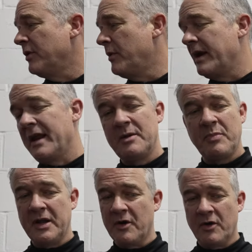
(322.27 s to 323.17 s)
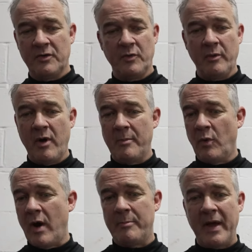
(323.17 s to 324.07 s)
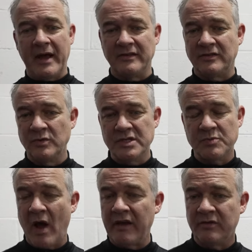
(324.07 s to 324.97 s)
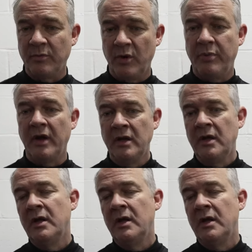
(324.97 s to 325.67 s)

You don't want anybody hurt. We want Mawad back as soon as possible, but